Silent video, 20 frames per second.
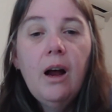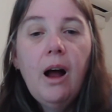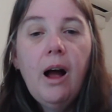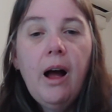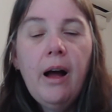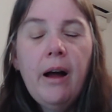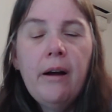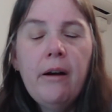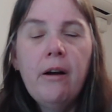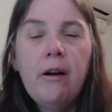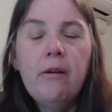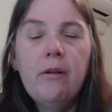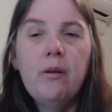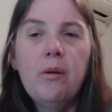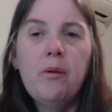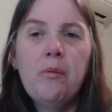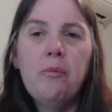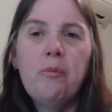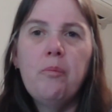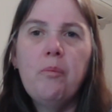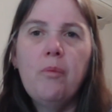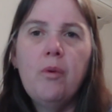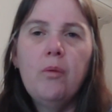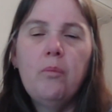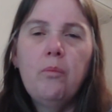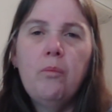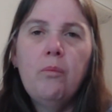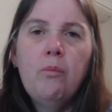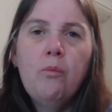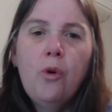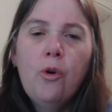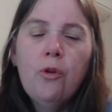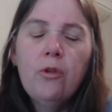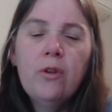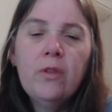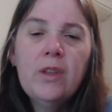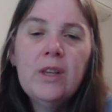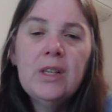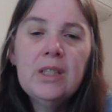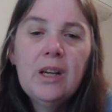are more
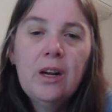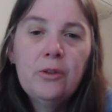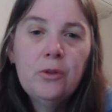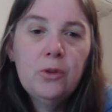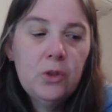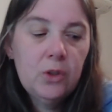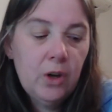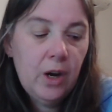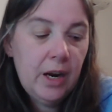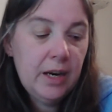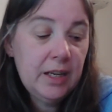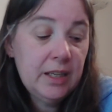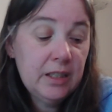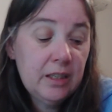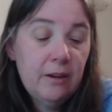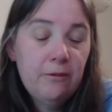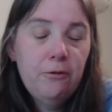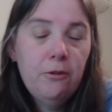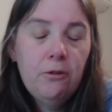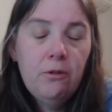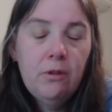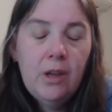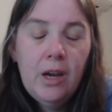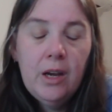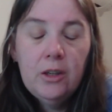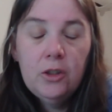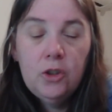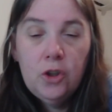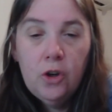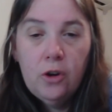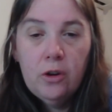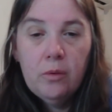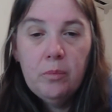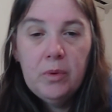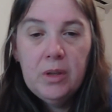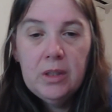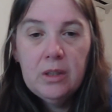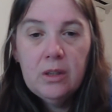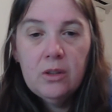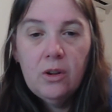on the subtle side, except for that choc
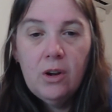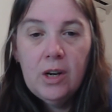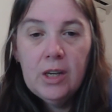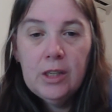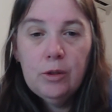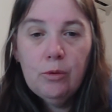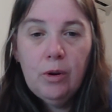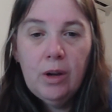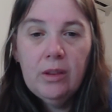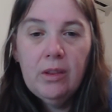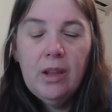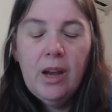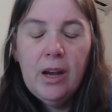mint slice one.